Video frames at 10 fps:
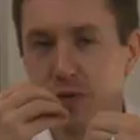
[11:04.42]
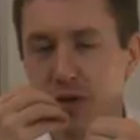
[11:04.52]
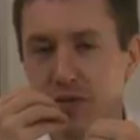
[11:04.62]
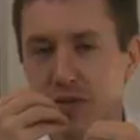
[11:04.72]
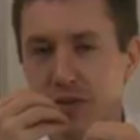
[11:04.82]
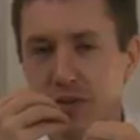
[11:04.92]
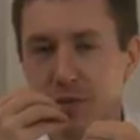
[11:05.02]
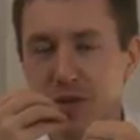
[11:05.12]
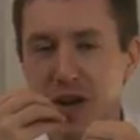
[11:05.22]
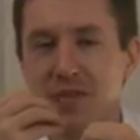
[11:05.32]
front
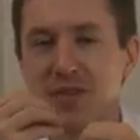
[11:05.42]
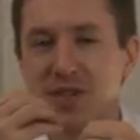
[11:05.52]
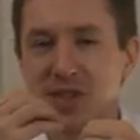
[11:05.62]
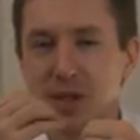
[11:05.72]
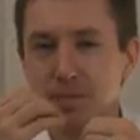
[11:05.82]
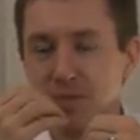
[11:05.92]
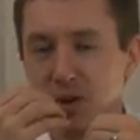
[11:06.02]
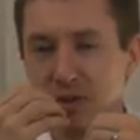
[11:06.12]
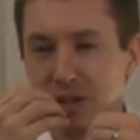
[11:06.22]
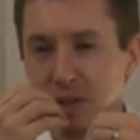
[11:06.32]
of the sip
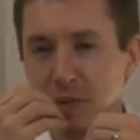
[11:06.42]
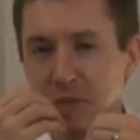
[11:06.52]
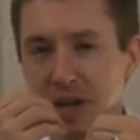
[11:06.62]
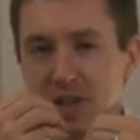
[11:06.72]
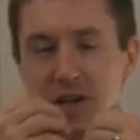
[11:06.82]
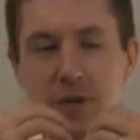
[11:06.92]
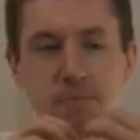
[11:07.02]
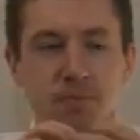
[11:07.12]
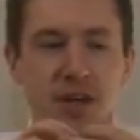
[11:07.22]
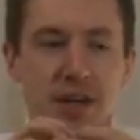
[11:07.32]
on the tip of my
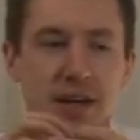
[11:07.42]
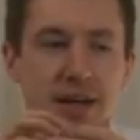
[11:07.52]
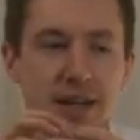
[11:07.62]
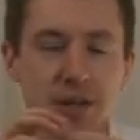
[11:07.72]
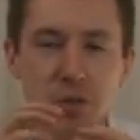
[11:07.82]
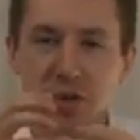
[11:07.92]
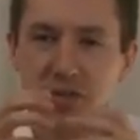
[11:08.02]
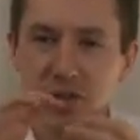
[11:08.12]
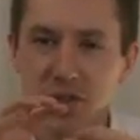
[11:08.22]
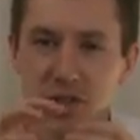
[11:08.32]
tongue, a little bit
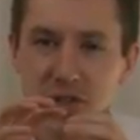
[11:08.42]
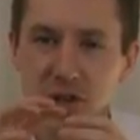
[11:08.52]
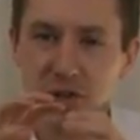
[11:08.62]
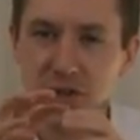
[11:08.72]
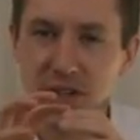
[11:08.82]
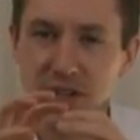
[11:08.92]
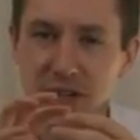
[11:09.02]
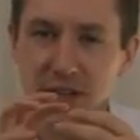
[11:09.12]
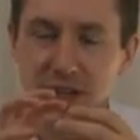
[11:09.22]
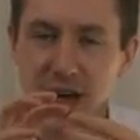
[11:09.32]
of a
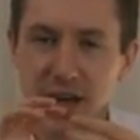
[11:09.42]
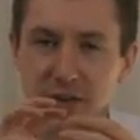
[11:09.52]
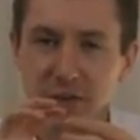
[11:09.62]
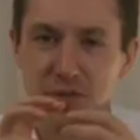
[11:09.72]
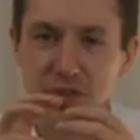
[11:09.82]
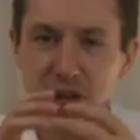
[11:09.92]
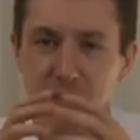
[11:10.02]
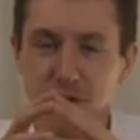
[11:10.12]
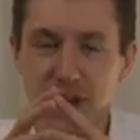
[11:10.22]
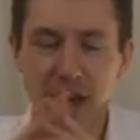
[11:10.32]
salty, kind of
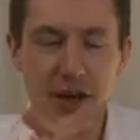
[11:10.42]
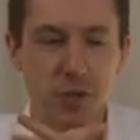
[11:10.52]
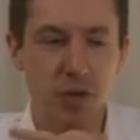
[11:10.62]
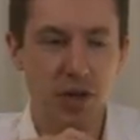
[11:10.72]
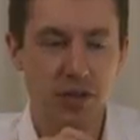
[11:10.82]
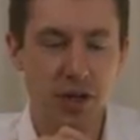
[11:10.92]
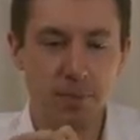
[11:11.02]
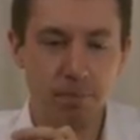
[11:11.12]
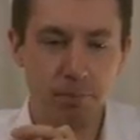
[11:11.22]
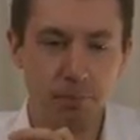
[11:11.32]
savory aspect
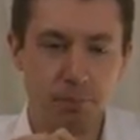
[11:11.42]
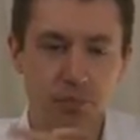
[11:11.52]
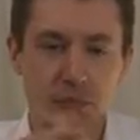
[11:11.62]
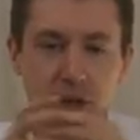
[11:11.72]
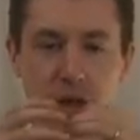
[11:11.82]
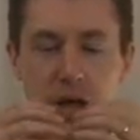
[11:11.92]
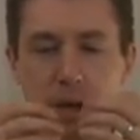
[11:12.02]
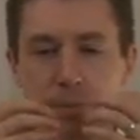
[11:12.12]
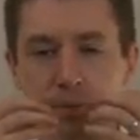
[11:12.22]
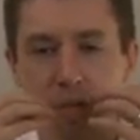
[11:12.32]
there.
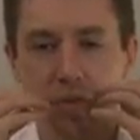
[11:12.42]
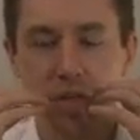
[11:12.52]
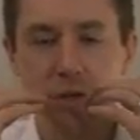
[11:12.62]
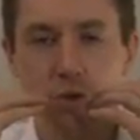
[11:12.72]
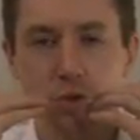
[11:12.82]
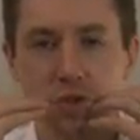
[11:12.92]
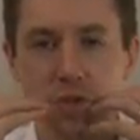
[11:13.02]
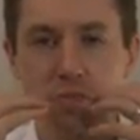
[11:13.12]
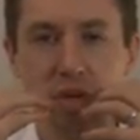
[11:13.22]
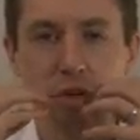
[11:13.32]
As it hit towards the
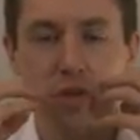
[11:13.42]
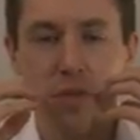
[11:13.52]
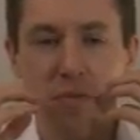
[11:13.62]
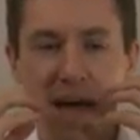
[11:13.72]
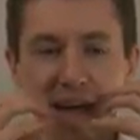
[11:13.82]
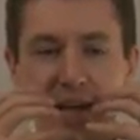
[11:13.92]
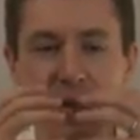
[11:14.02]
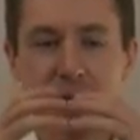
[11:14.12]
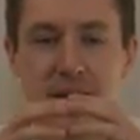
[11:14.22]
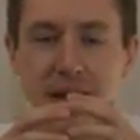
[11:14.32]
middle and the back,
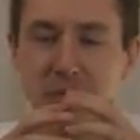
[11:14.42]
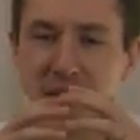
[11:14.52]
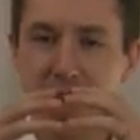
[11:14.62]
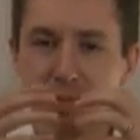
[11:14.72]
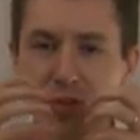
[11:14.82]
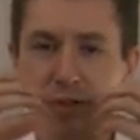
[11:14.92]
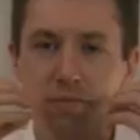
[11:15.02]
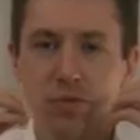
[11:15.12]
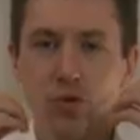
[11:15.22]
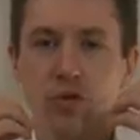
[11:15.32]
it became
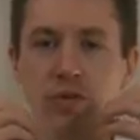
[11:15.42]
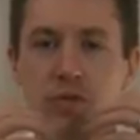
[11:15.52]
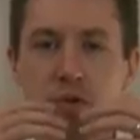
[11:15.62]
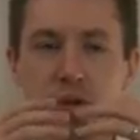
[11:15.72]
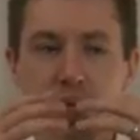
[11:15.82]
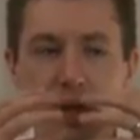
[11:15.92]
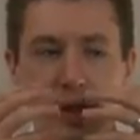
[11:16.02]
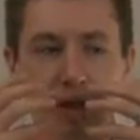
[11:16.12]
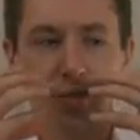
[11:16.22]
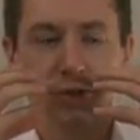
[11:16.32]
smooth and very
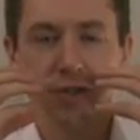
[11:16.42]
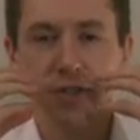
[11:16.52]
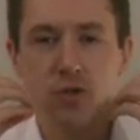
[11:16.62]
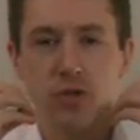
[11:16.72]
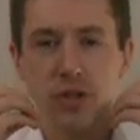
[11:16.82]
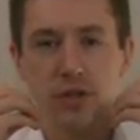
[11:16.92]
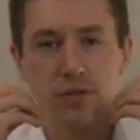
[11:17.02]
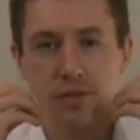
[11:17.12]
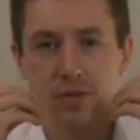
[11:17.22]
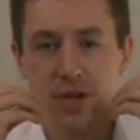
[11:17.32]
silken
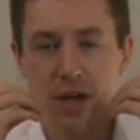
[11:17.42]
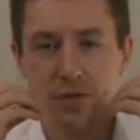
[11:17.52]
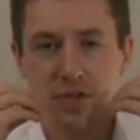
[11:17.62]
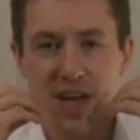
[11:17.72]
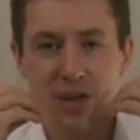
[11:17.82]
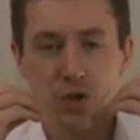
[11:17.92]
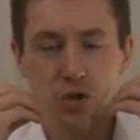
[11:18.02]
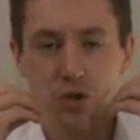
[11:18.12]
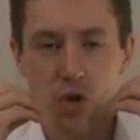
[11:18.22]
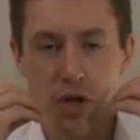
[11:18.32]
kind of
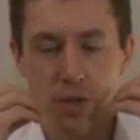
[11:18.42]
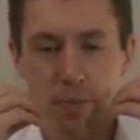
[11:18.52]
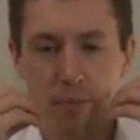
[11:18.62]
texture to it.